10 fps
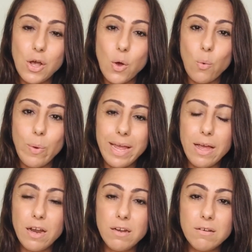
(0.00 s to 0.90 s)
we
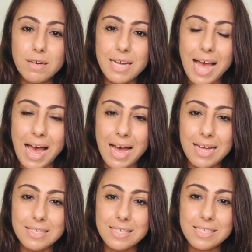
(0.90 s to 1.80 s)
look
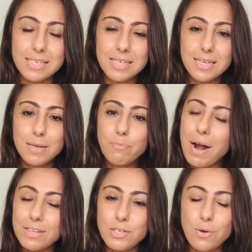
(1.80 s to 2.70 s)
at
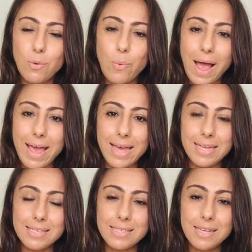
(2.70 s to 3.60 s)
practical
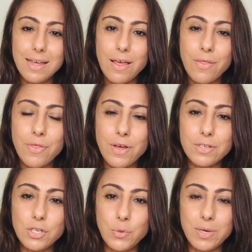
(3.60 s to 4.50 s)
ways that
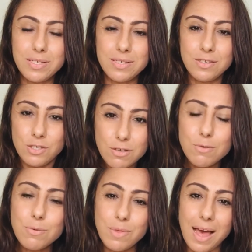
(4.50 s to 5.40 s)
you can
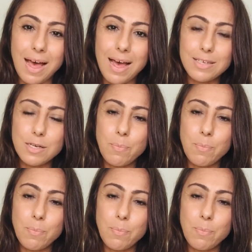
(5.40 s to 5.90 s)
do that,